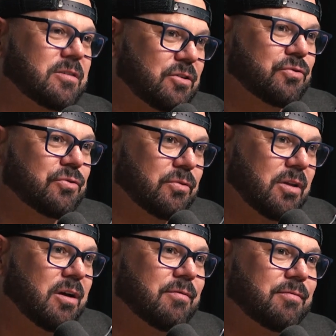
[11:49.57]
the true
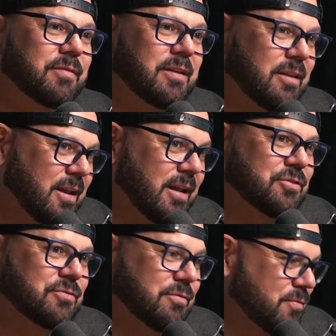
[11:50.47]
love and the
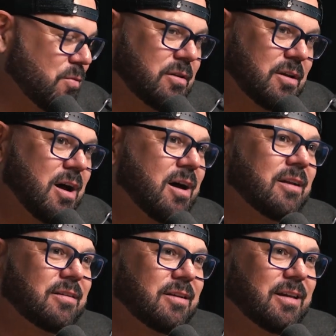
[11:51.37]
nature of what god